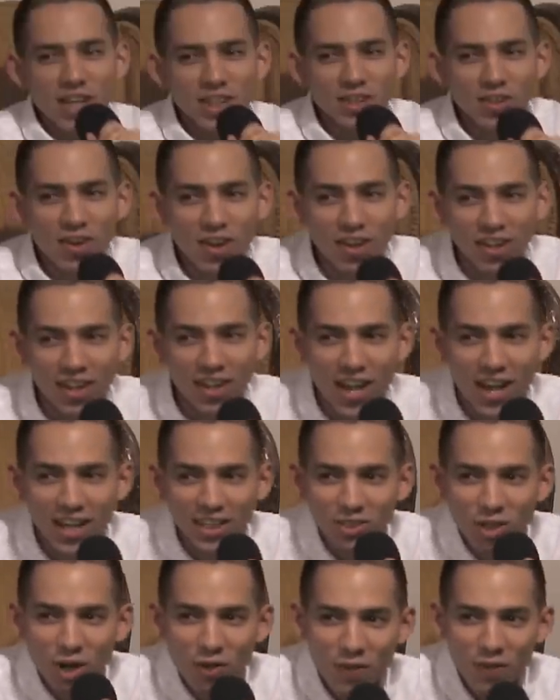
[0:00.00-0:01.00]
out there online,
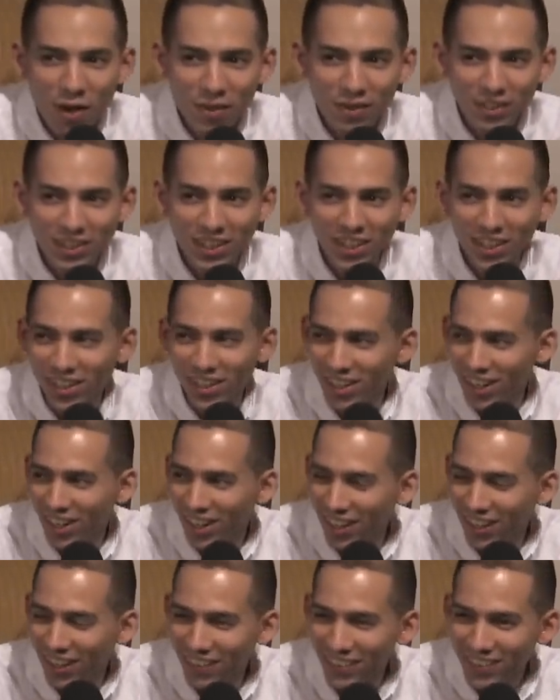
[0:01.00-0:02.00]
it's hard.
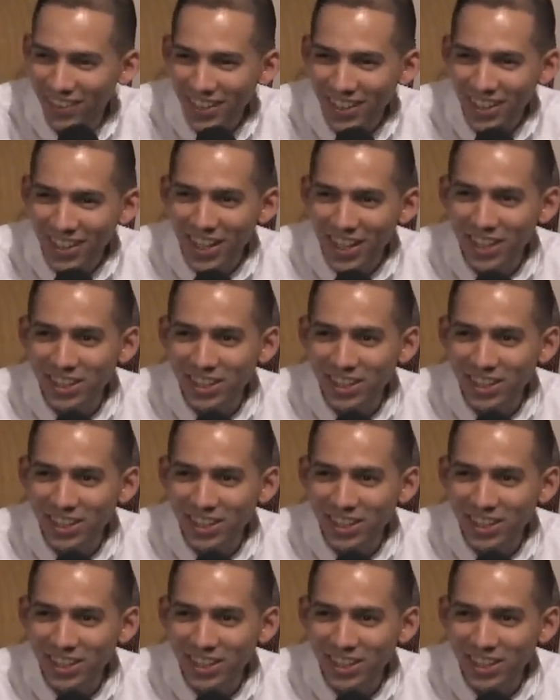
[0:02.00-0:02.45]
For,